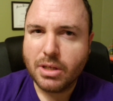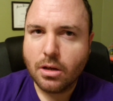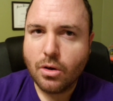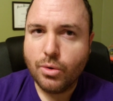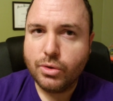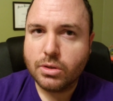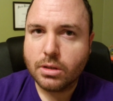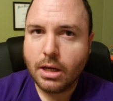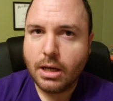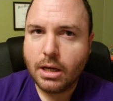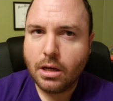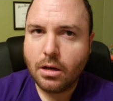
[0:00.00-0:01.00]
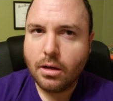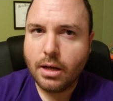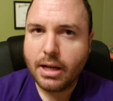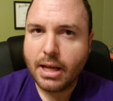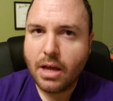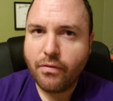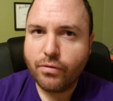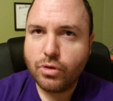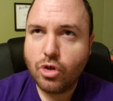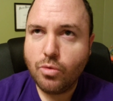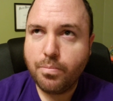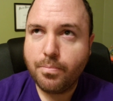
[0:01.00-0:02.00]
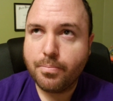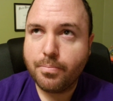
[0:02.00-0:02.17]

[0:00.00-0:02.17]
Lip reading: it goes at a f3